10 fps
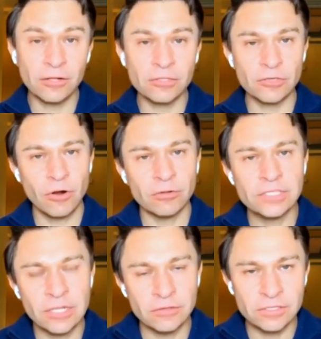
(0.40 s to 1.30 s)
cells are
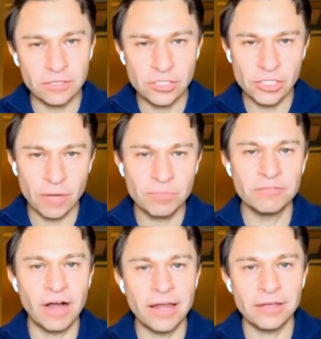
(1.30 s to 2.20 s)
old cells that stop
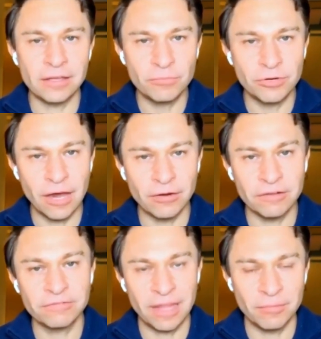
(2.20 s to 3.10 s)
dividing and put out
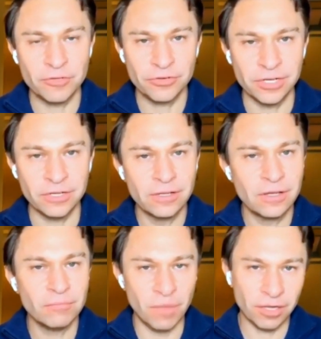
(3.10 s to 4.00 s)
inflammatory
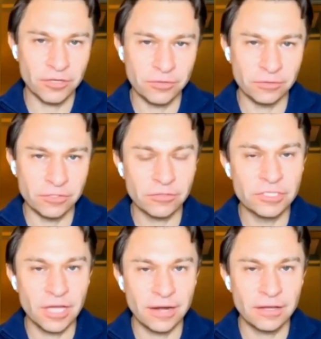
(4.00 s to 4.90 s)
molecules
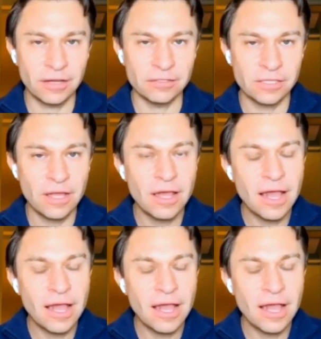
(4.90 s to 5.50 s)
called cytokines.